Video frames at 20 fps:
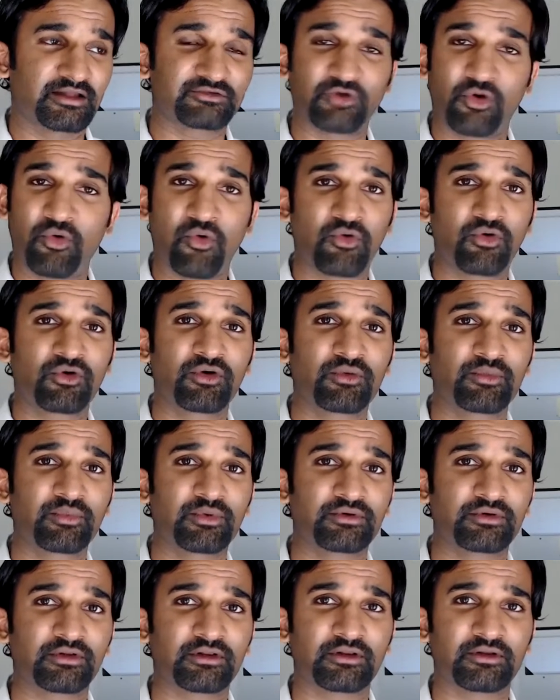
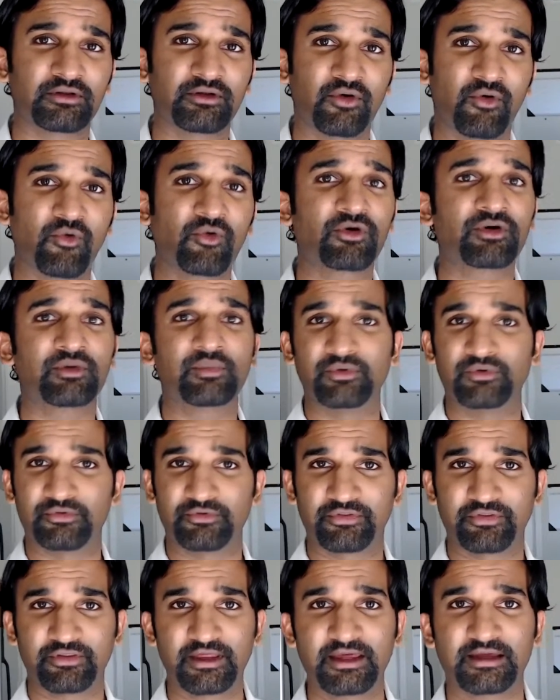horrible, horrible
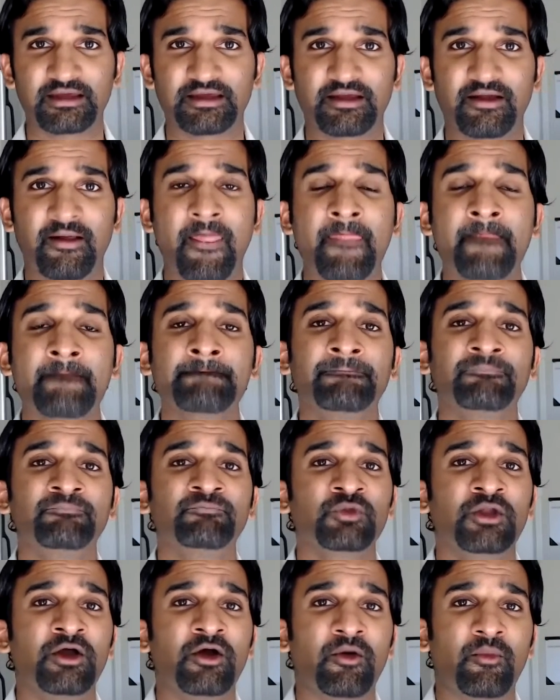thing.
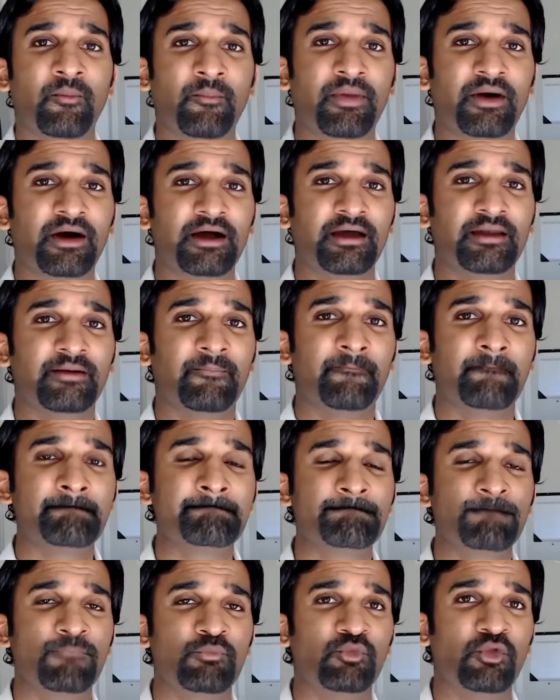But
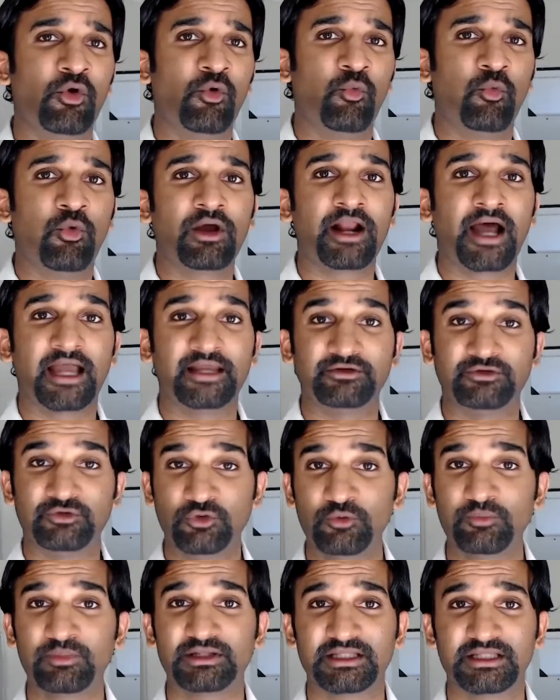what I
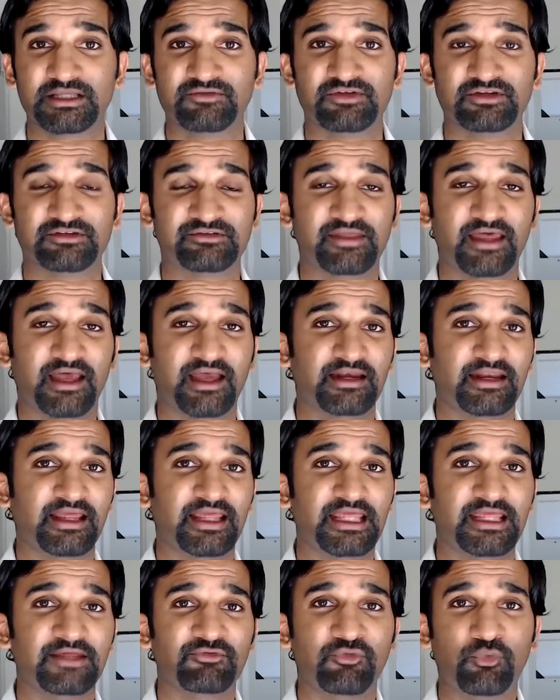do believe is that
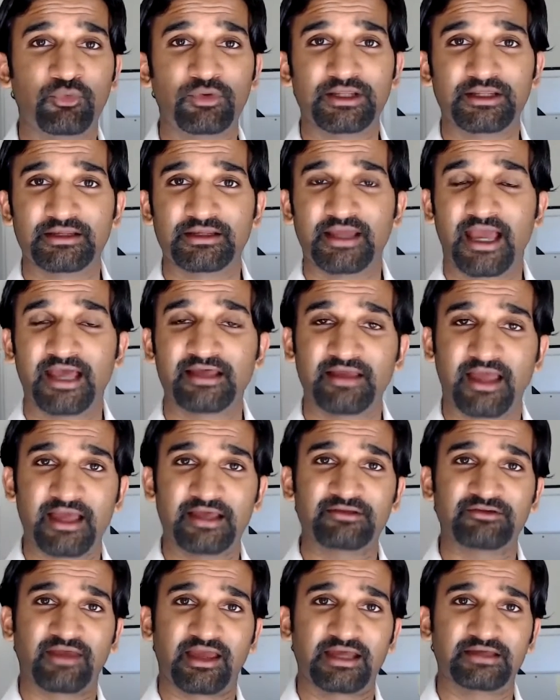if we,
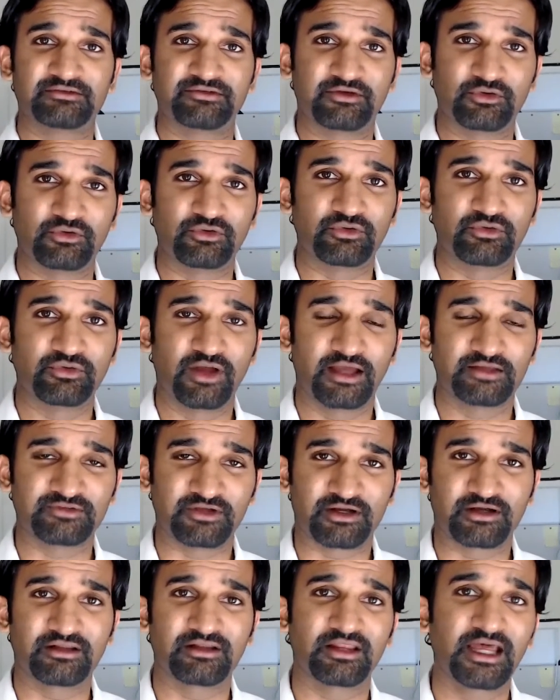as a
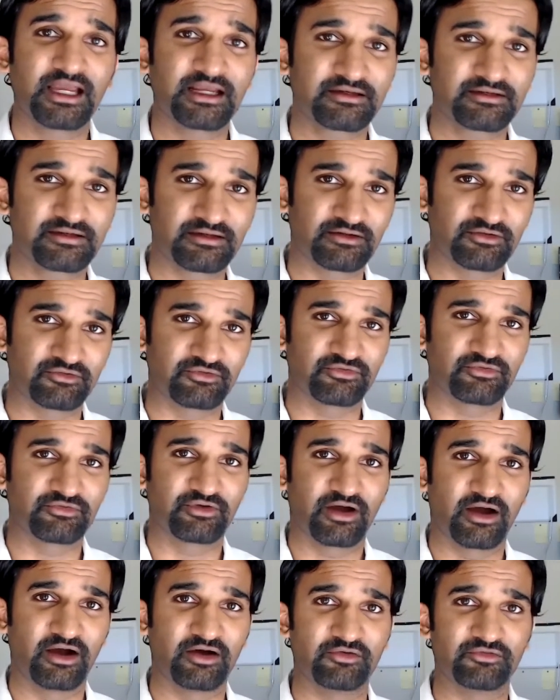collective
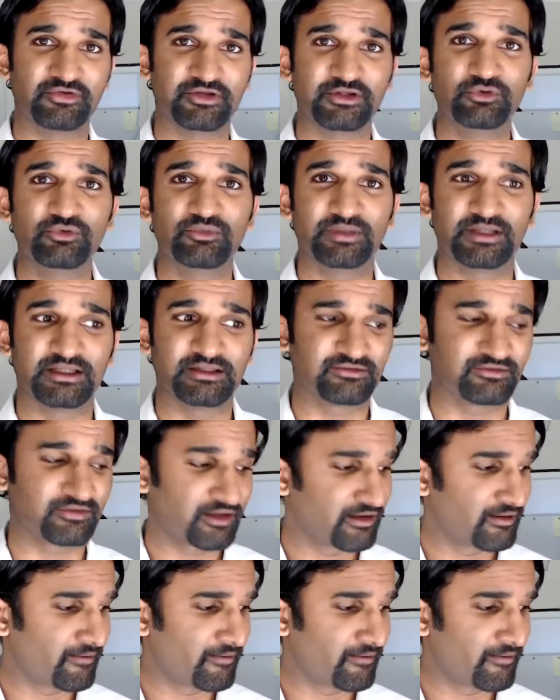of humans,